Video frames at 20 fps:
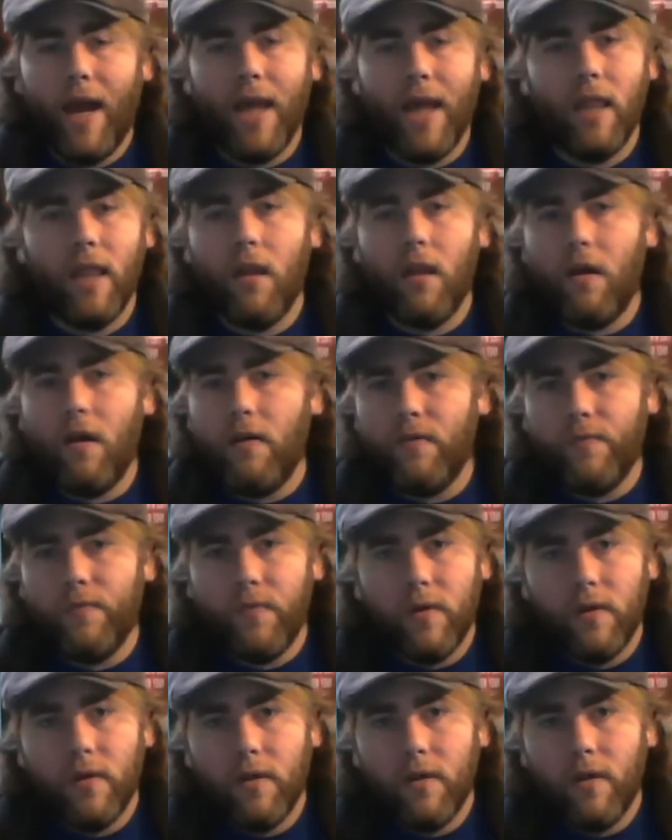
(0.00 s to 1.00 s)
I love
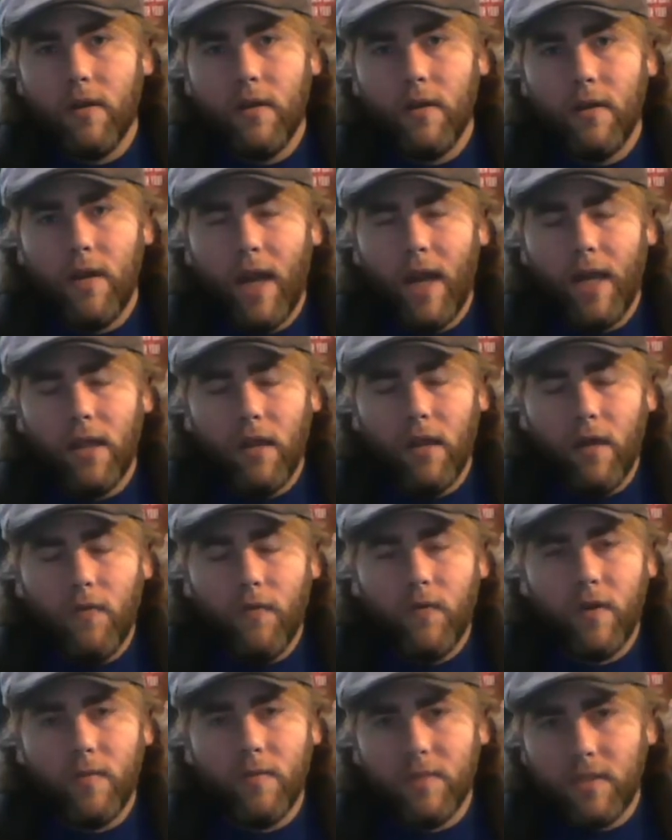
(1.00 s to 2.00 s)
I love
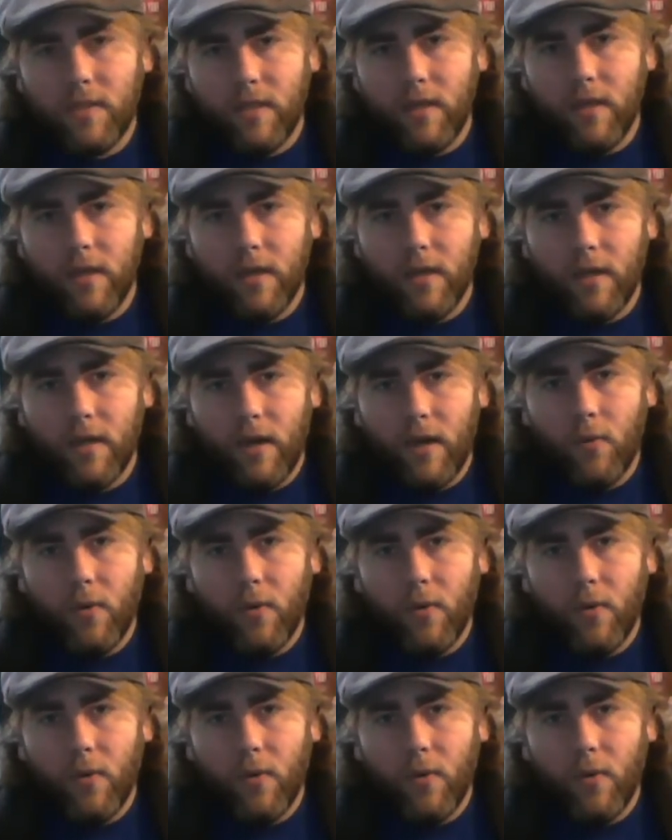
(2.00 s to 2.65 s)
what I'm seeing